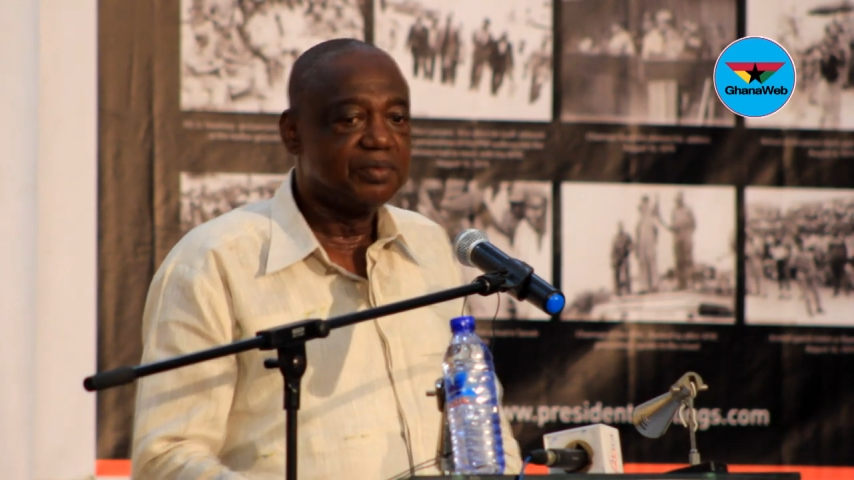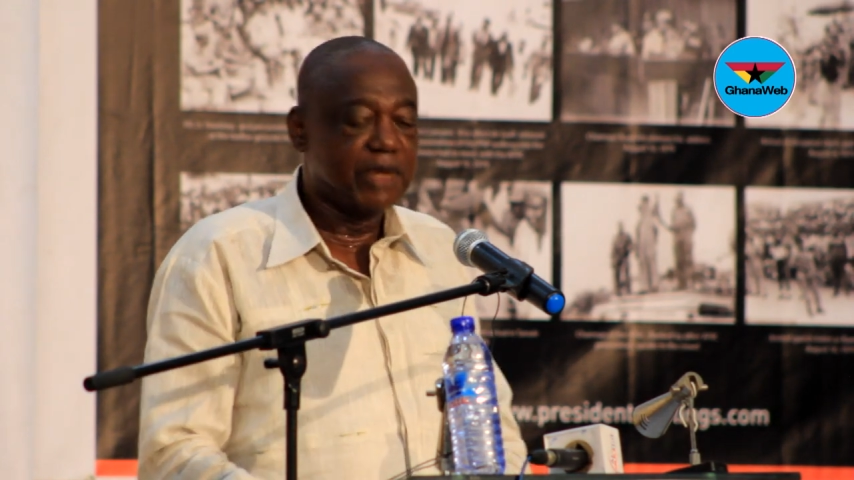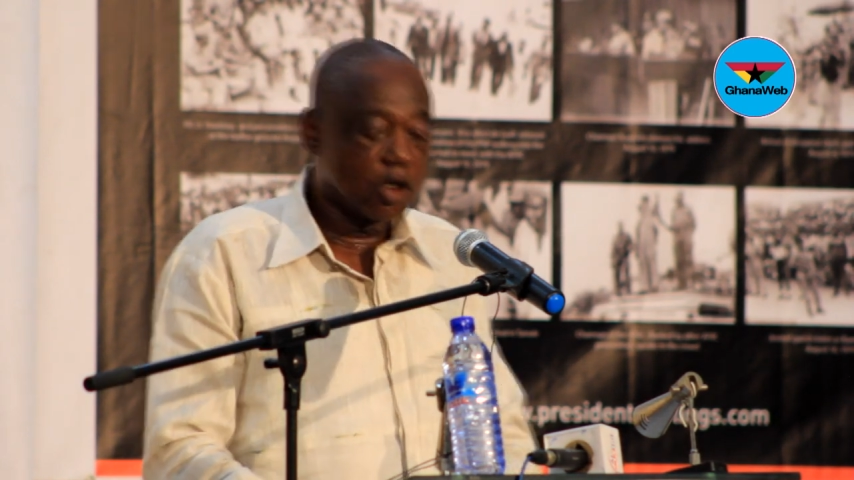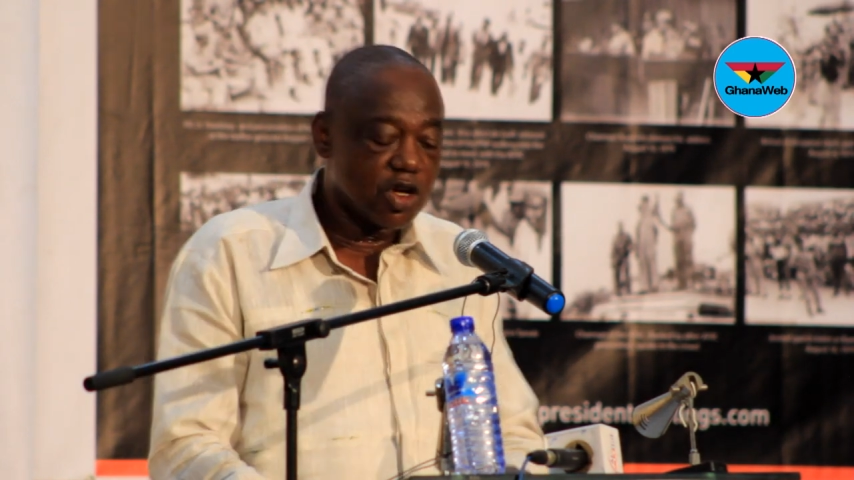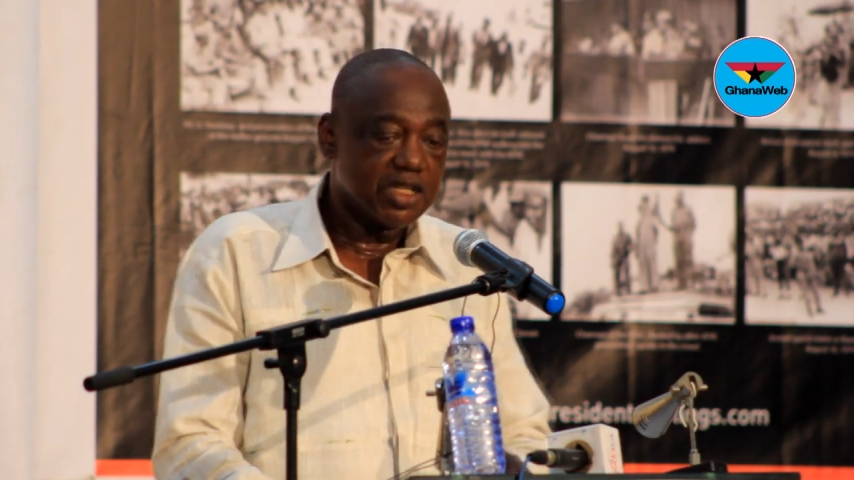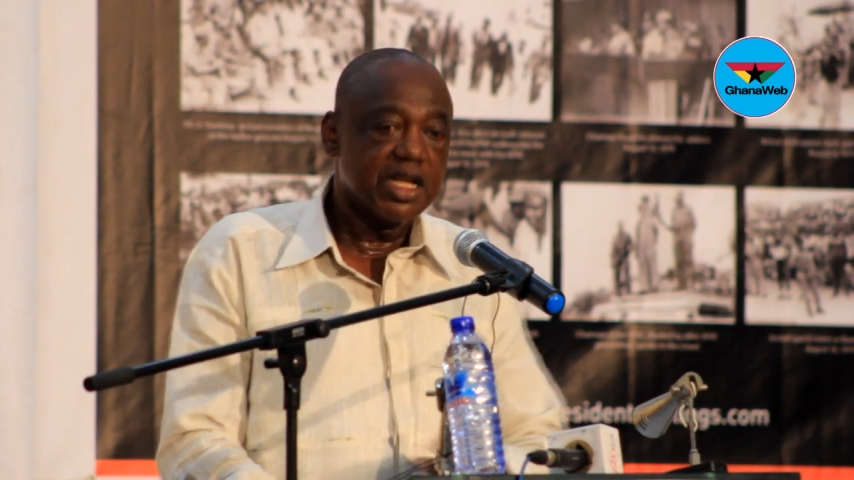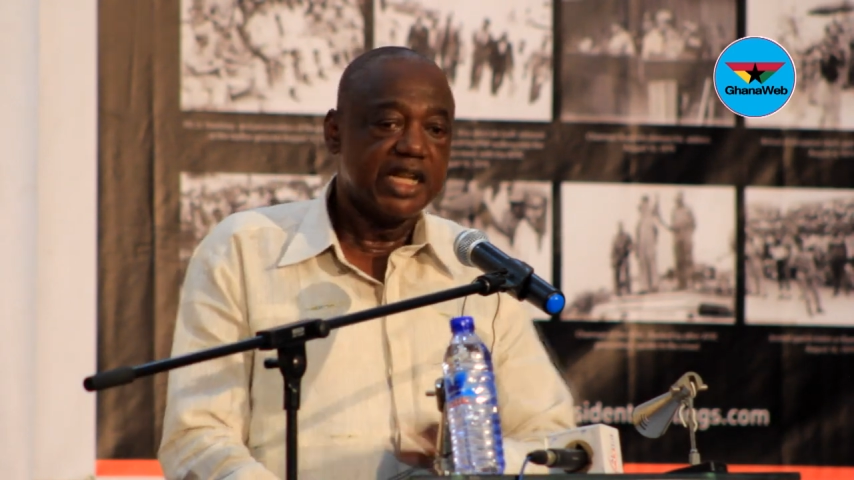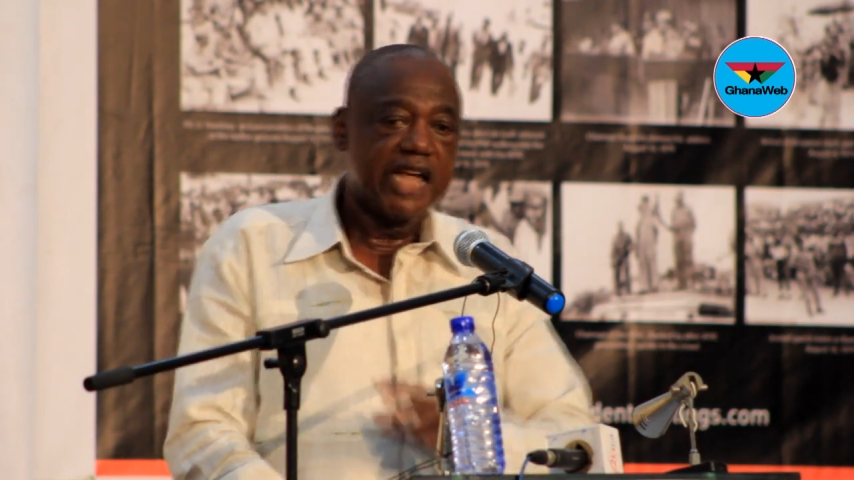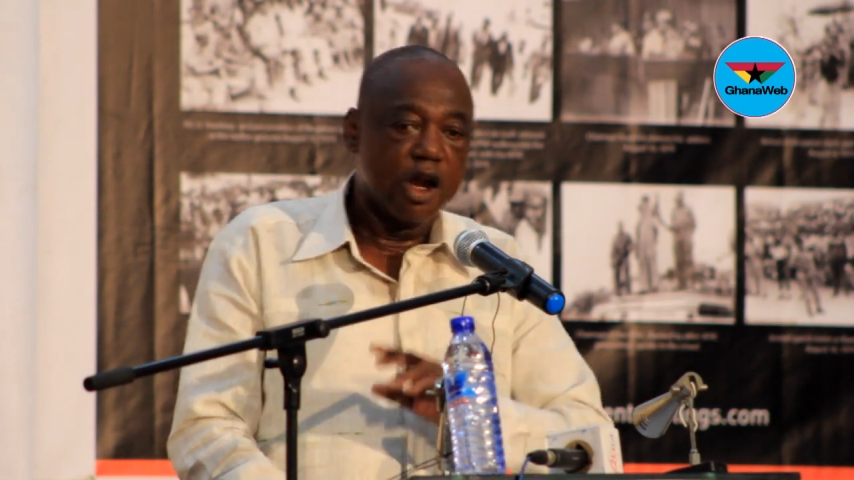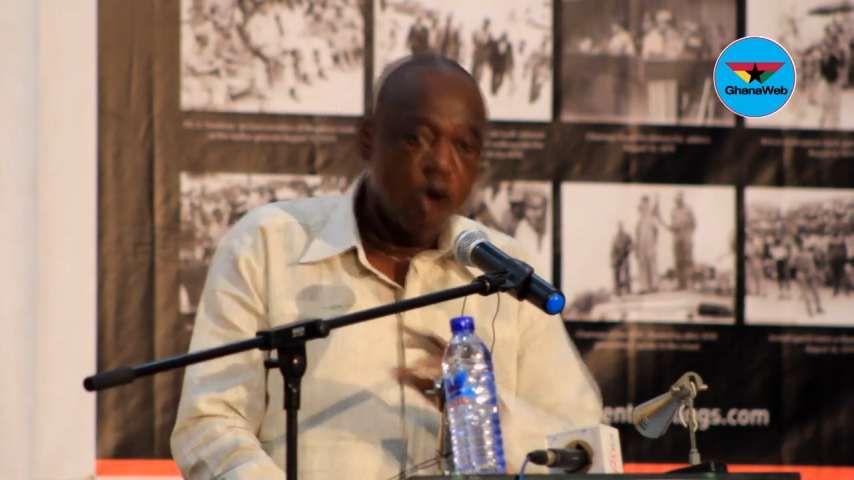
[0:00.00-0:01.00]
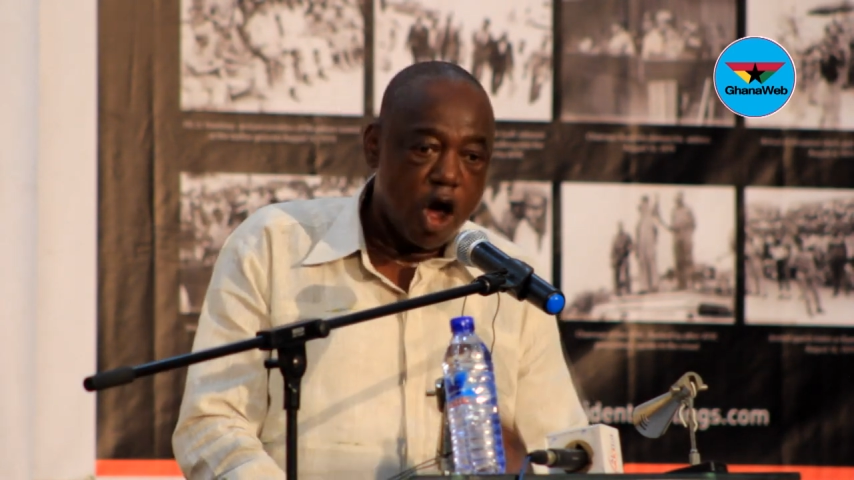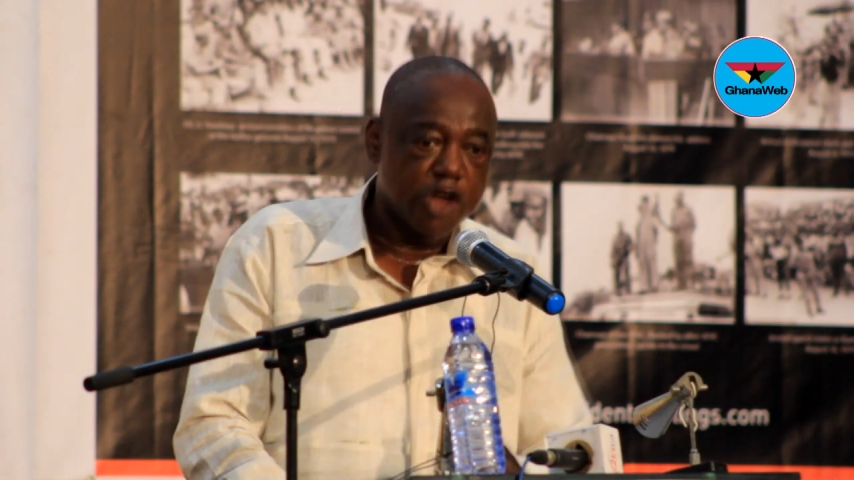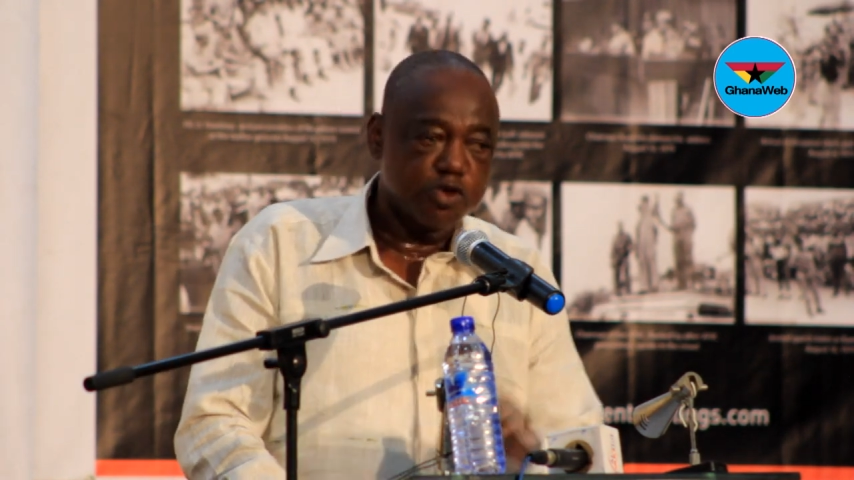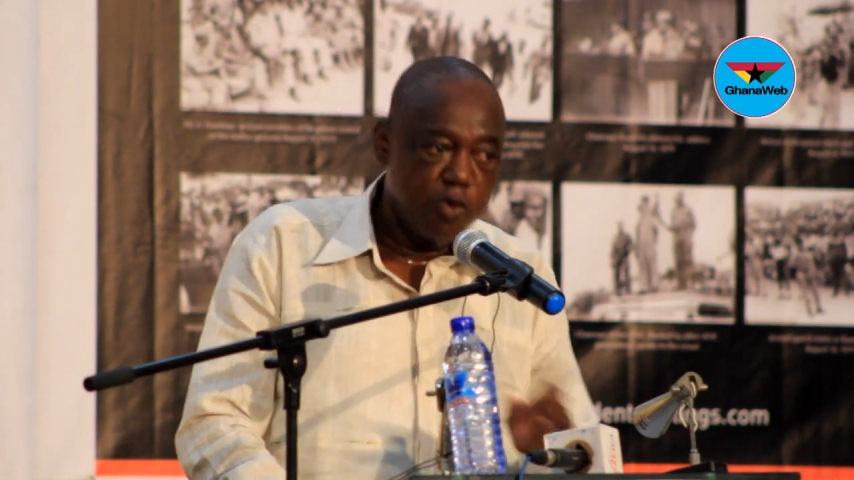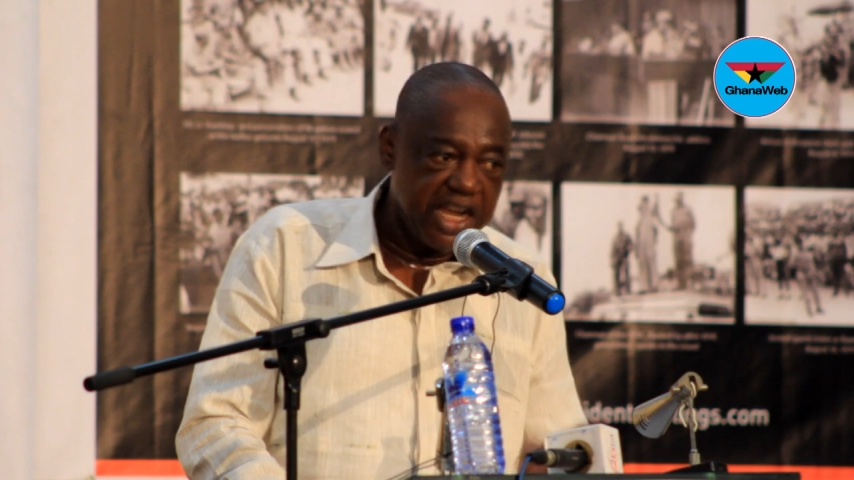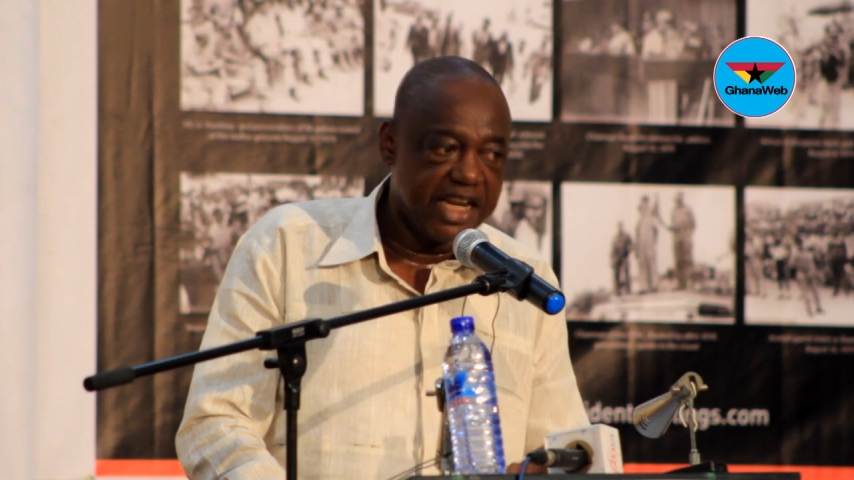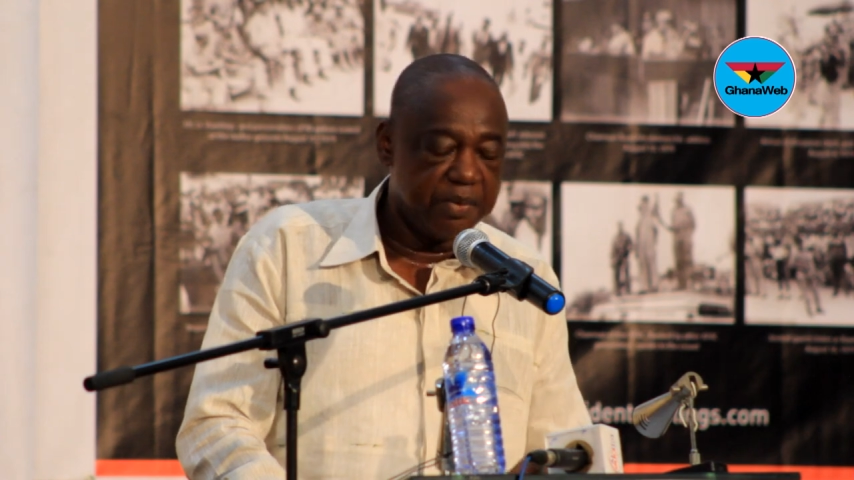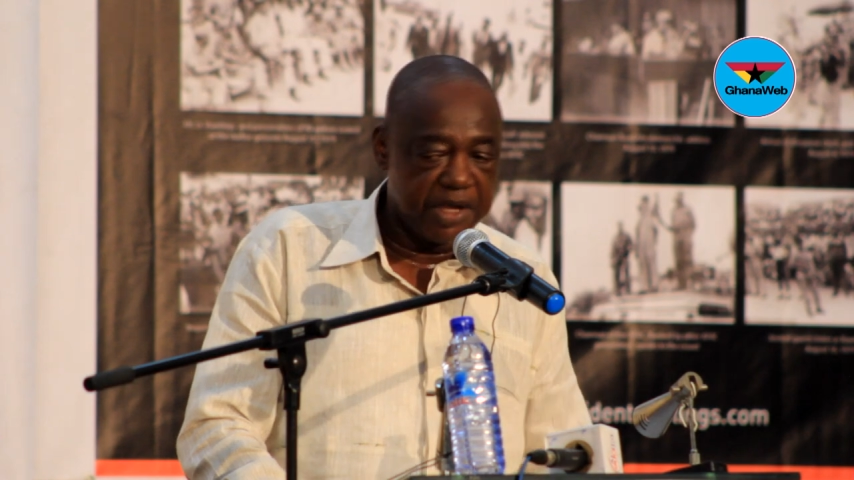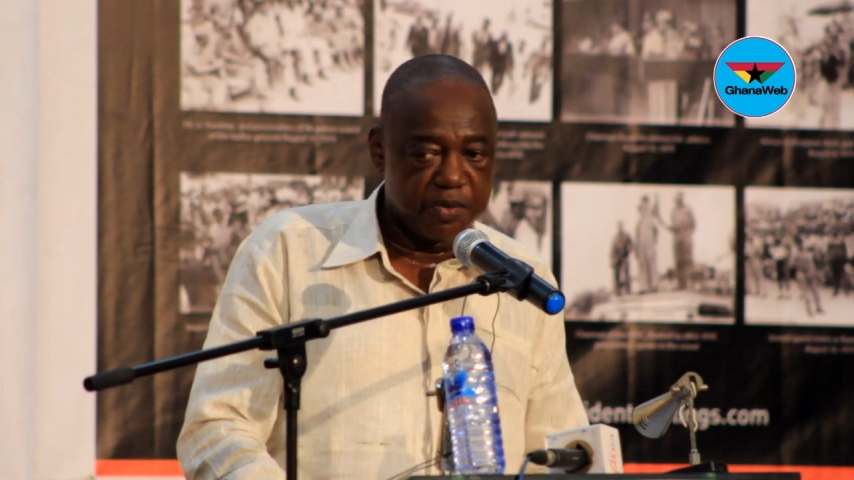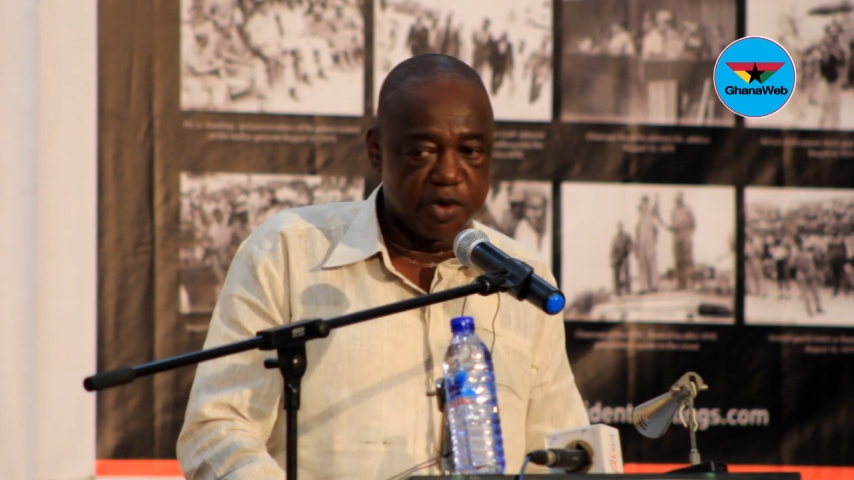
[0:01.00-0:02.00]
Because the laws we the
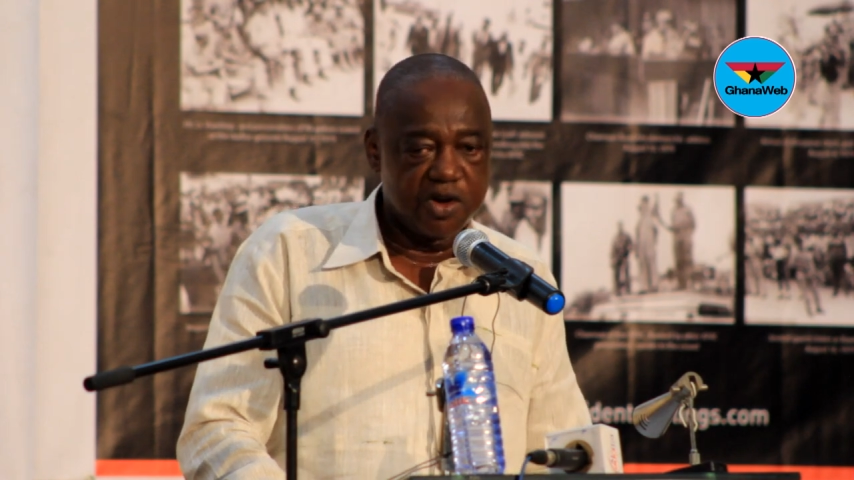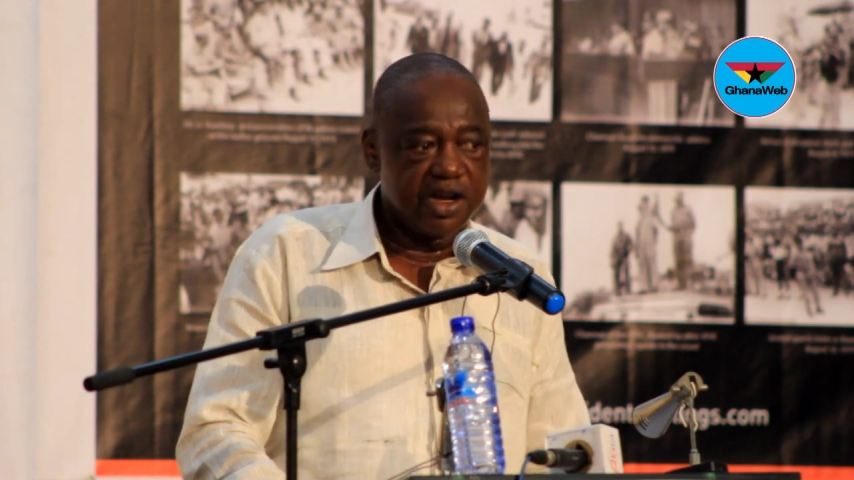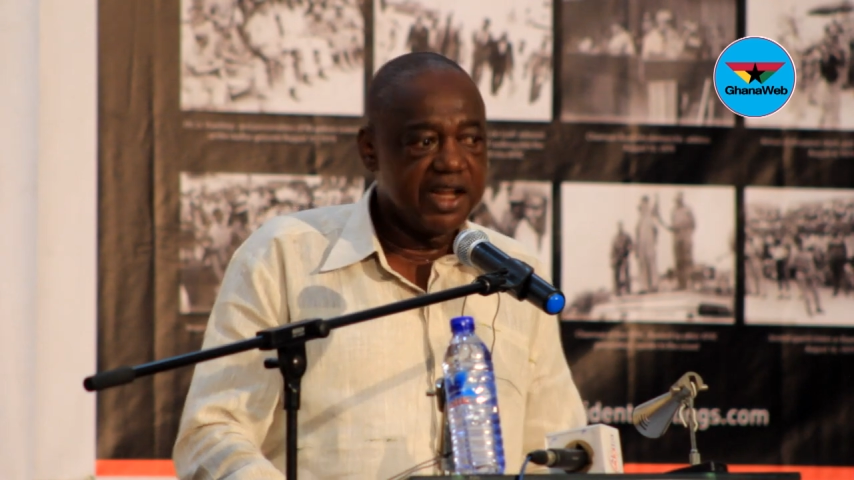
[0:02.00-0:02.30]
people